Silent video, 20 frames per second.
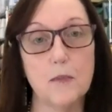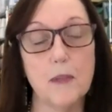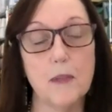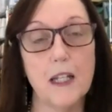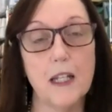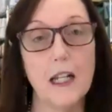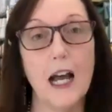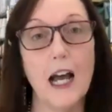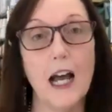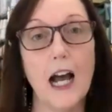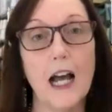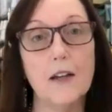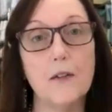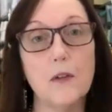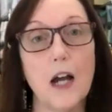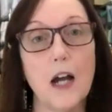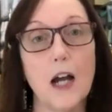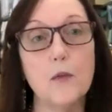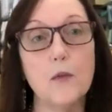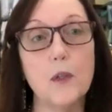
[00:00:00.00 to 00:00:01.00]
But I,
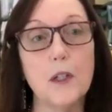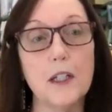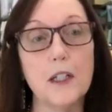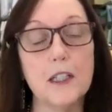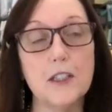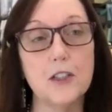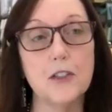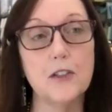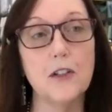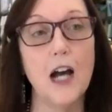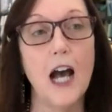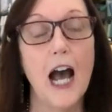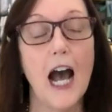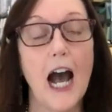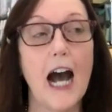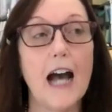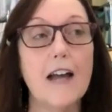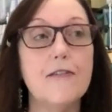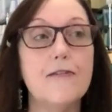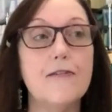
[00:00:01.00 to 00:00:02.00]
I, I, really do,
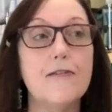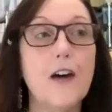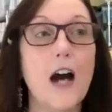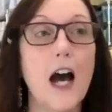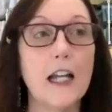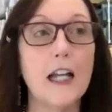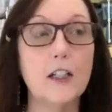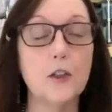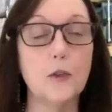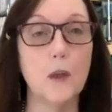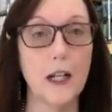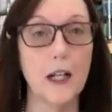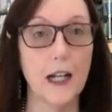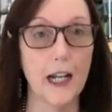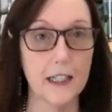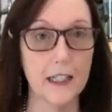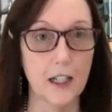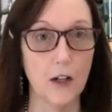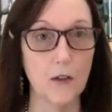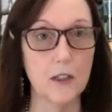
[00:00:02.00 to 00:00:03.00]
I find when I
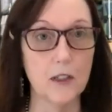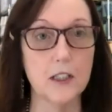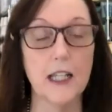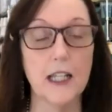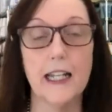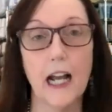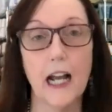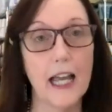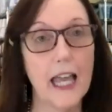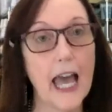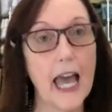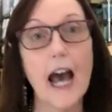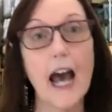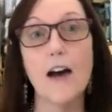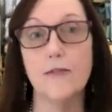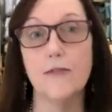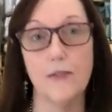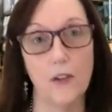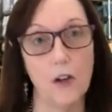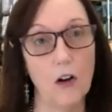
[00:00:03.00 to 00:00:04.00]
go in, and I
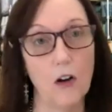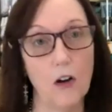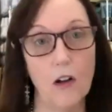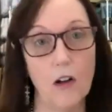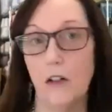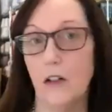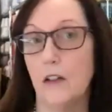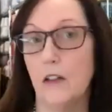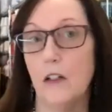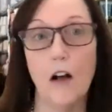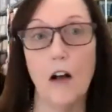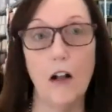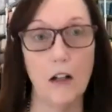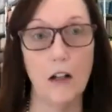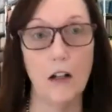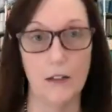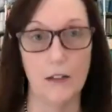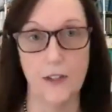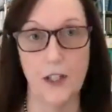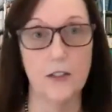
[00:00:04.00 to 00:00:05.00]
have all, all
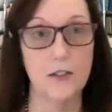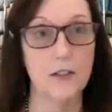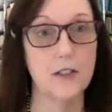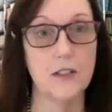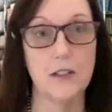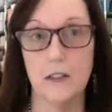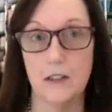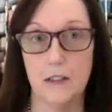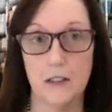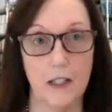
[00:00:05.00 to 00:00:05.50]
of those.